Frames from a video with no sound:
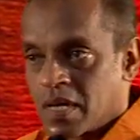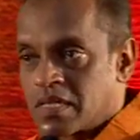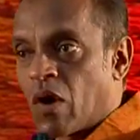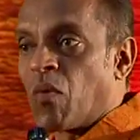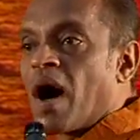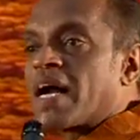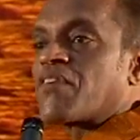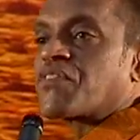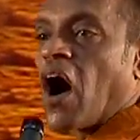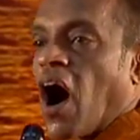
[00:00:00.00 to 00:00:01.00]
The Word
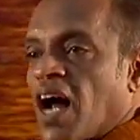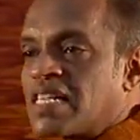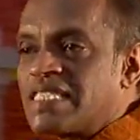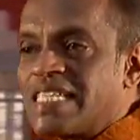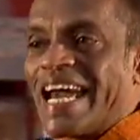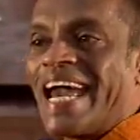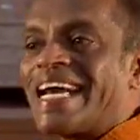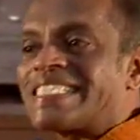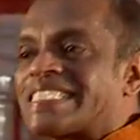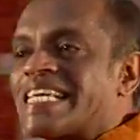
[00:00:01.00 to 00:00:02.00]
of God
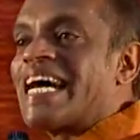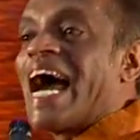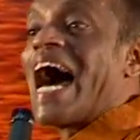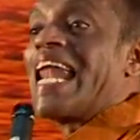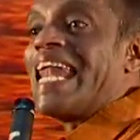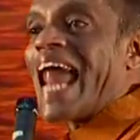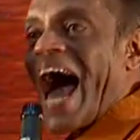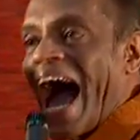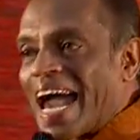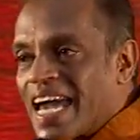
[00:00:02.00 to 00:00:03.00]
is
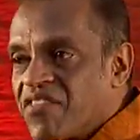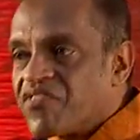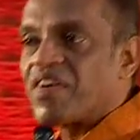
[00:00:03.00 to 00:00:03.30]
alive